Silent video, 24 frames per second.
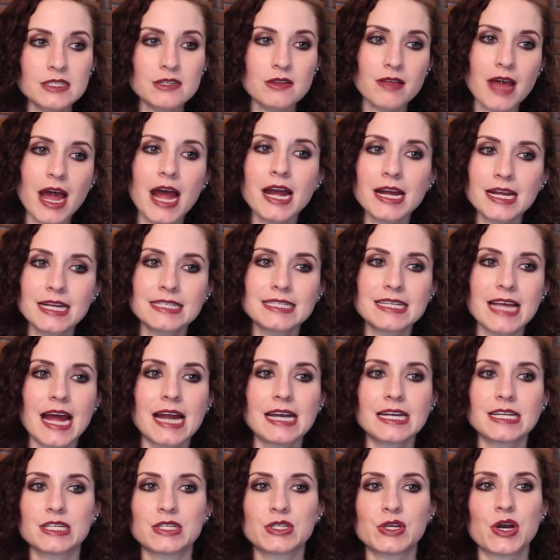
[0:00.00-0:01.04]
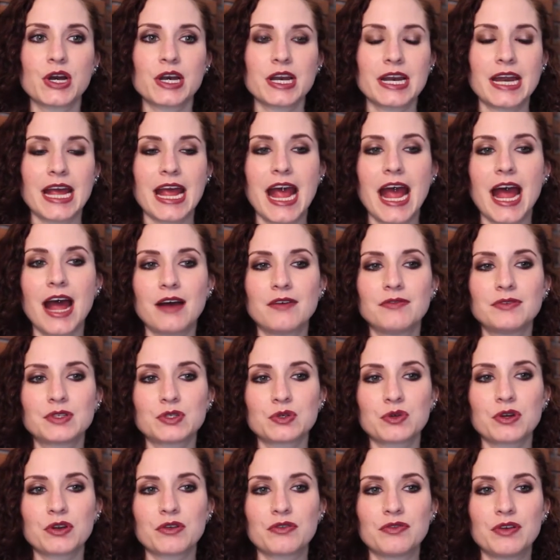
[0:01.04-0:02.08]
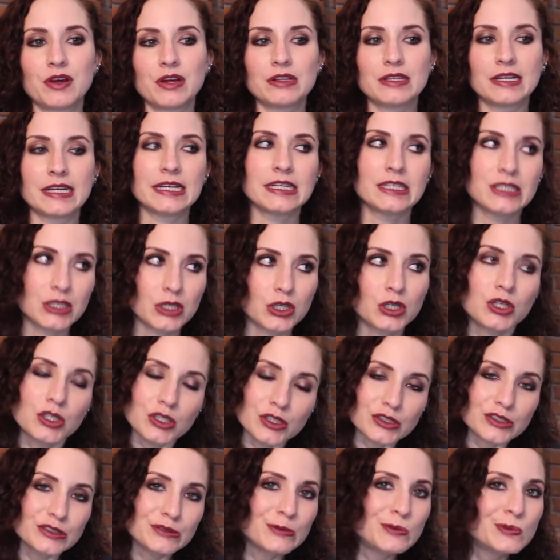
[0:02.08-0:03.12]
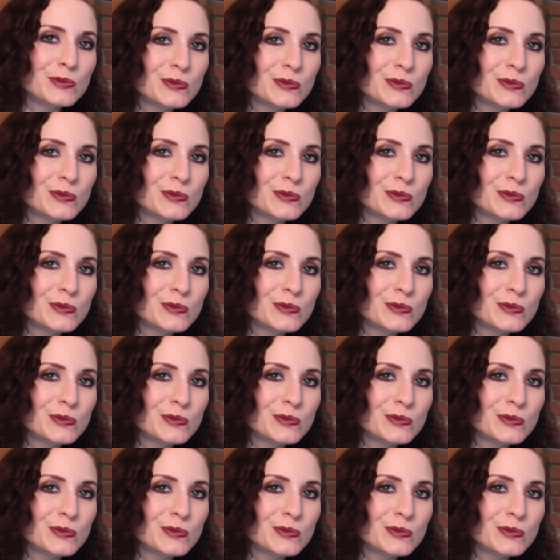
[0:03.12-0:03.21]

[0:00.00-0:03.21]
So that has kind of started. I have sort of felt like, oh,